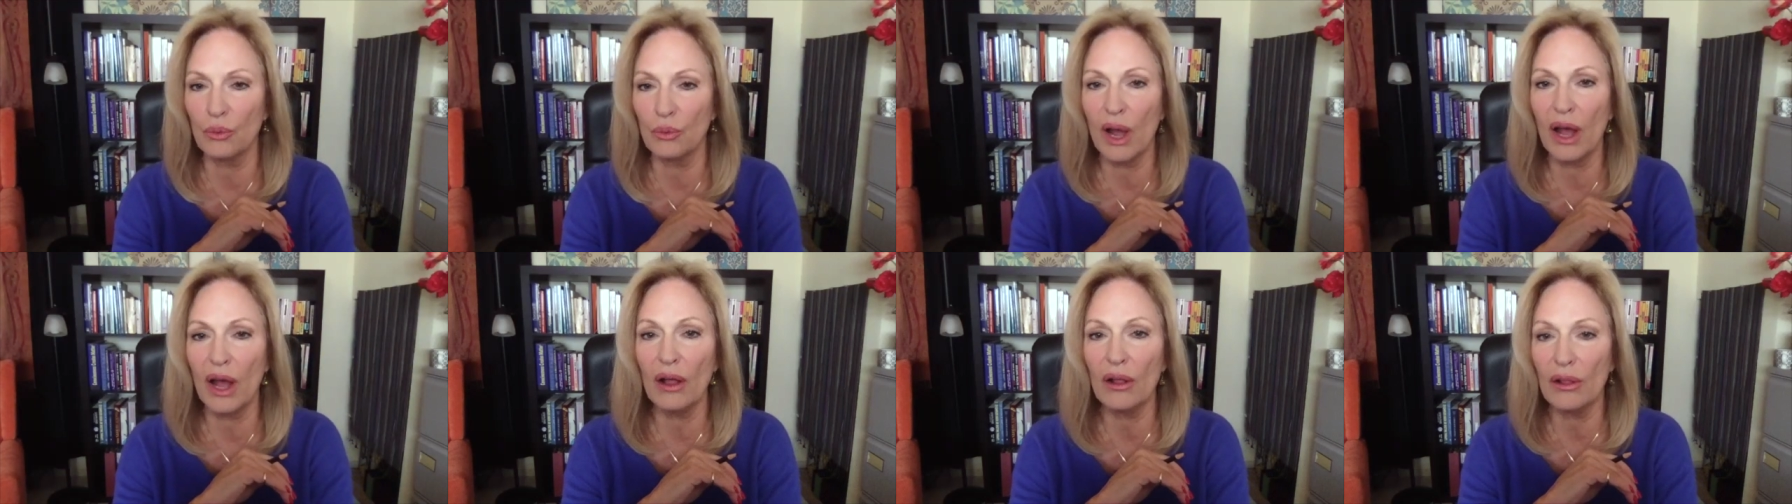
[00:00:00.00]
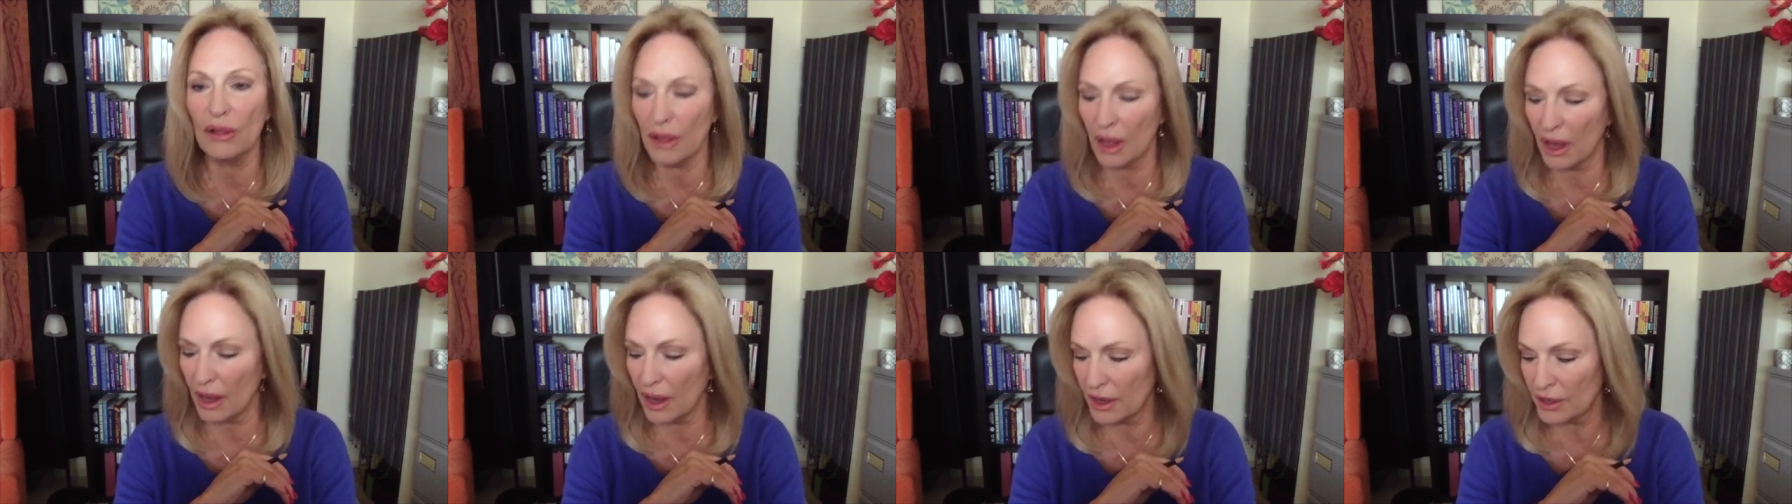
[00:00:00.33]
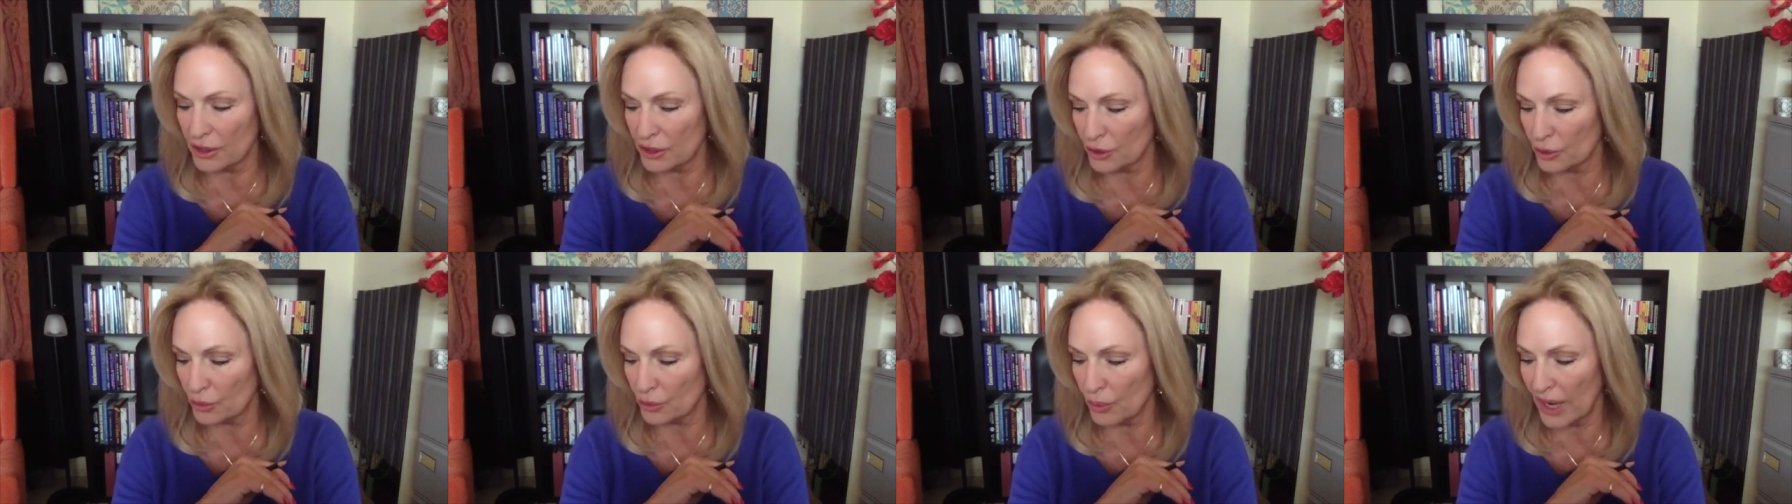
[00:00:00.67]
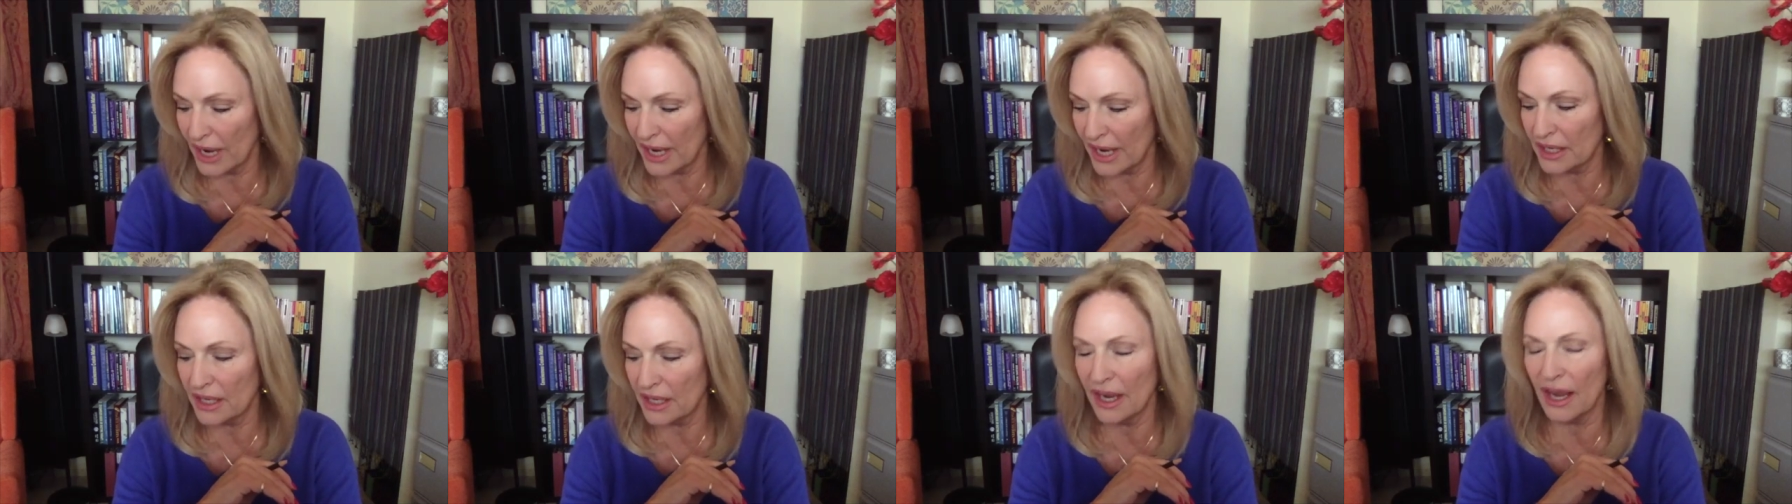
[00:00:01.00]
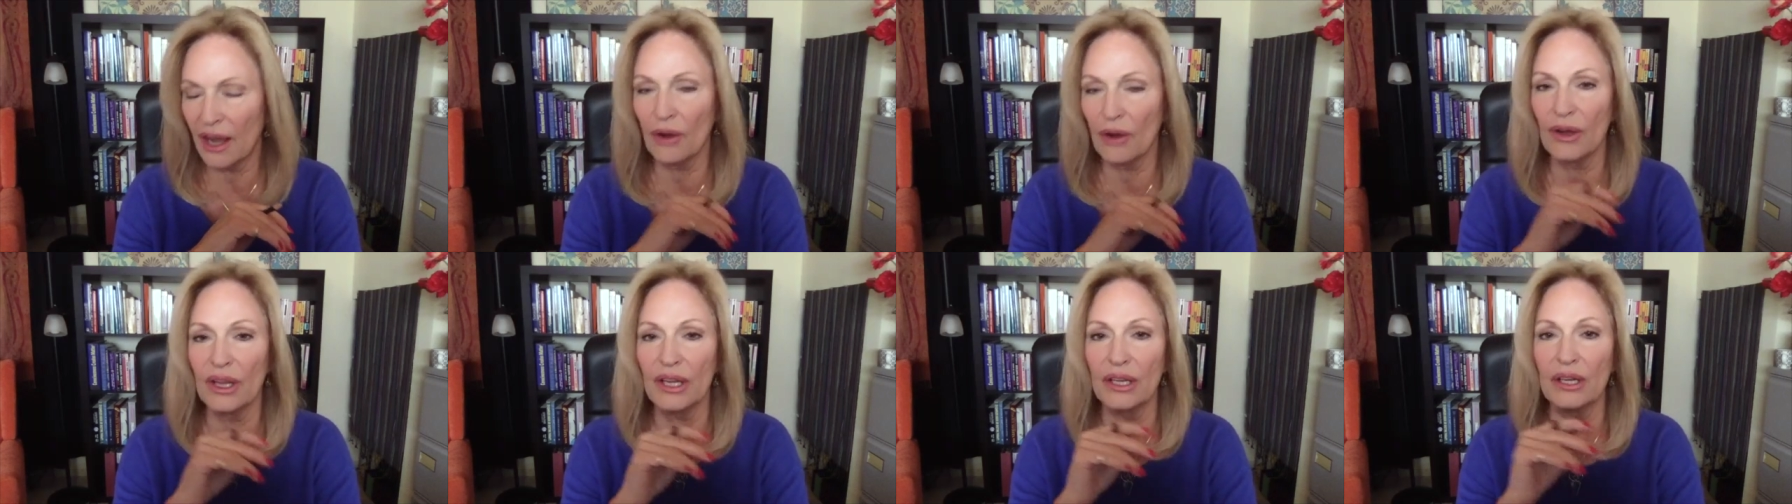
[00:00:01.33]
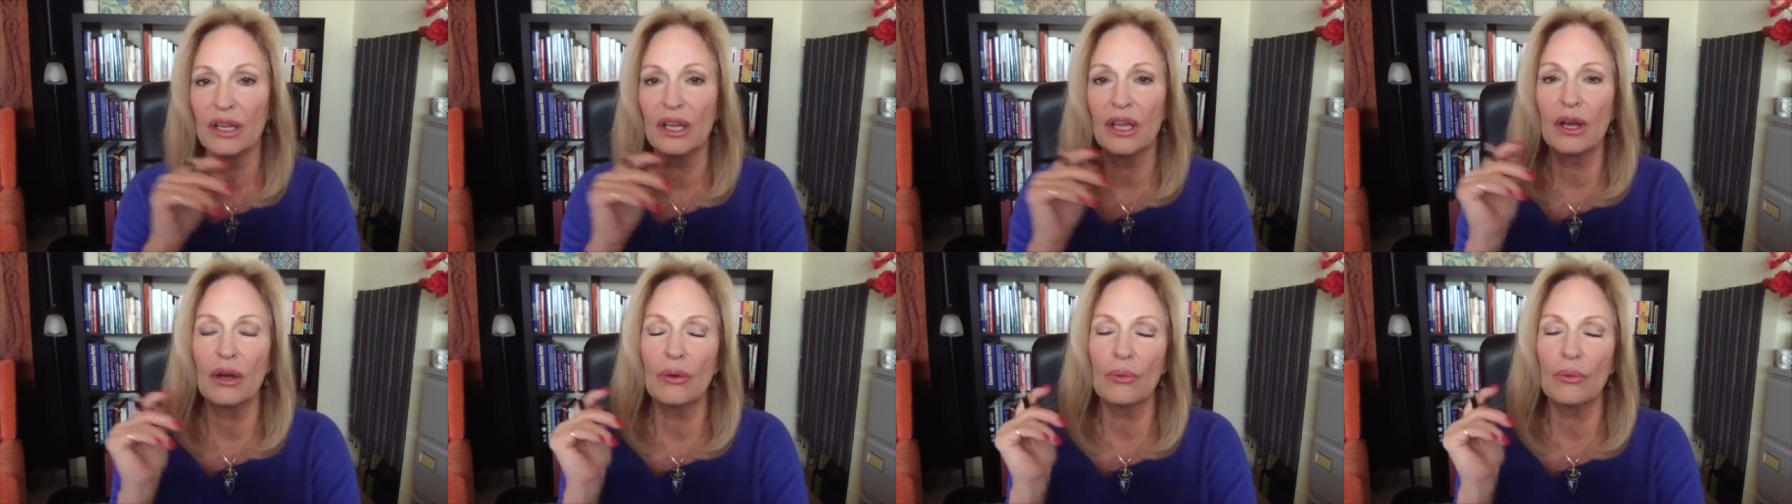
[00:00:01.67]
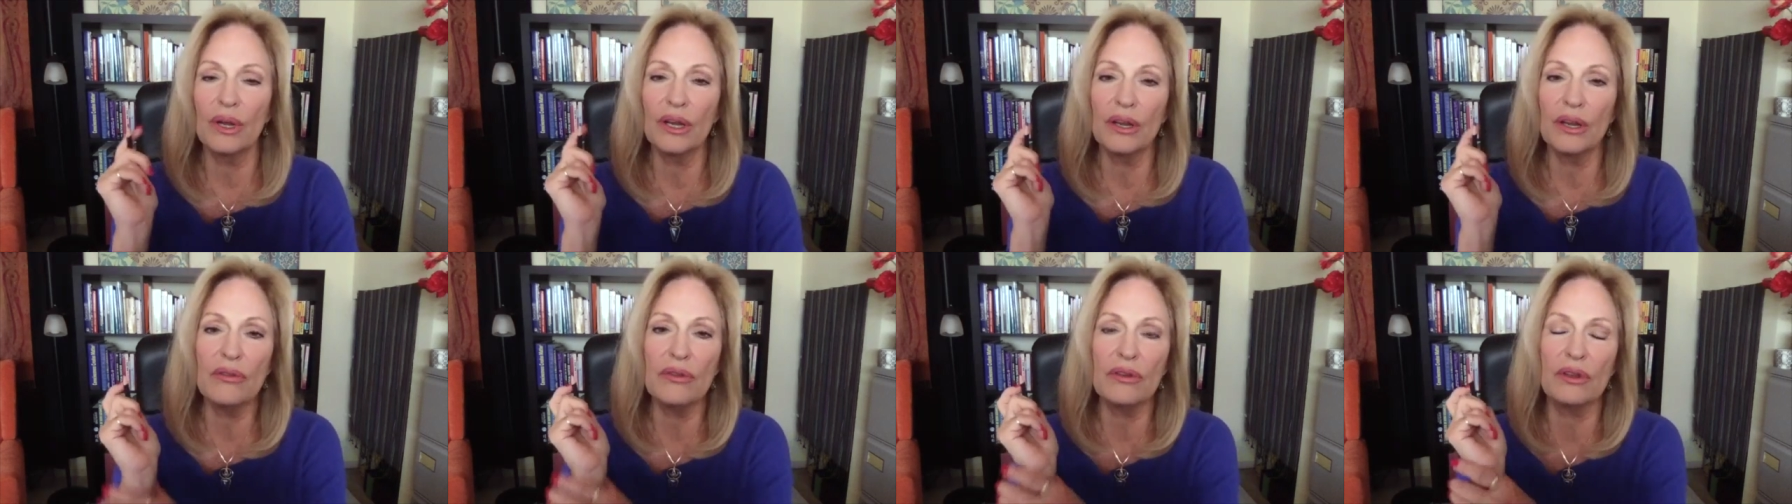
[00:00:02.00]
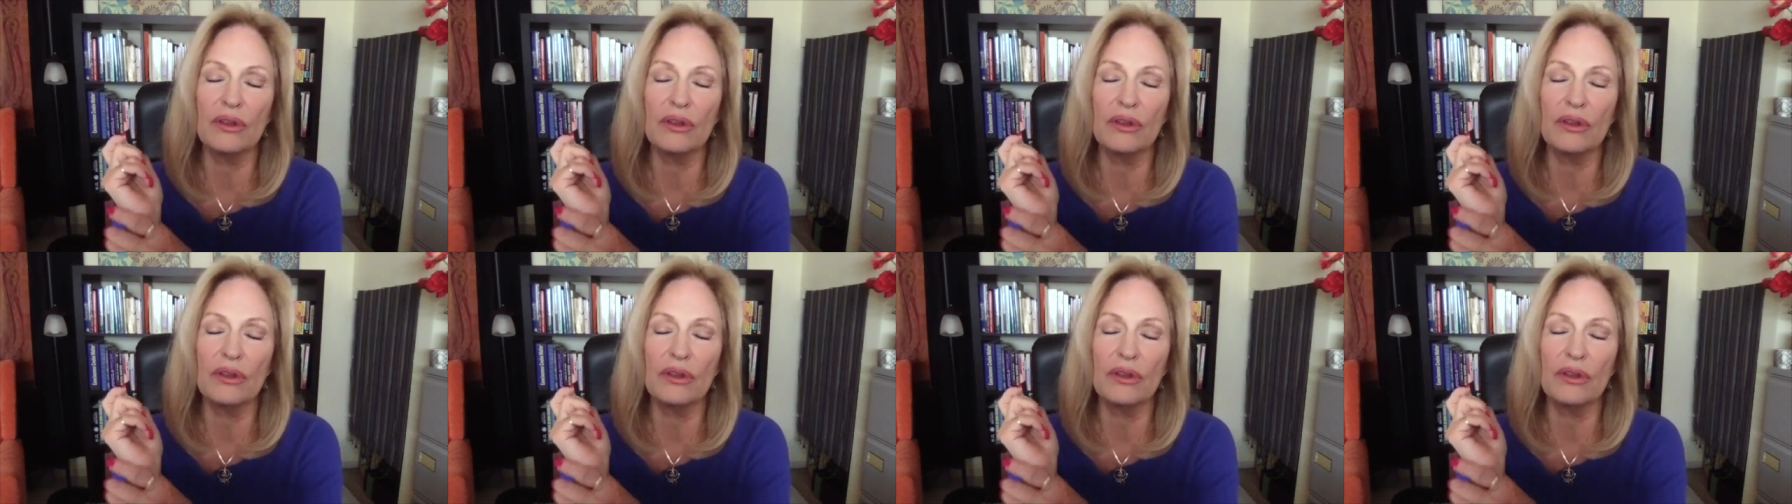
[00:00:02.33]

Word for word: well underway now. And one of the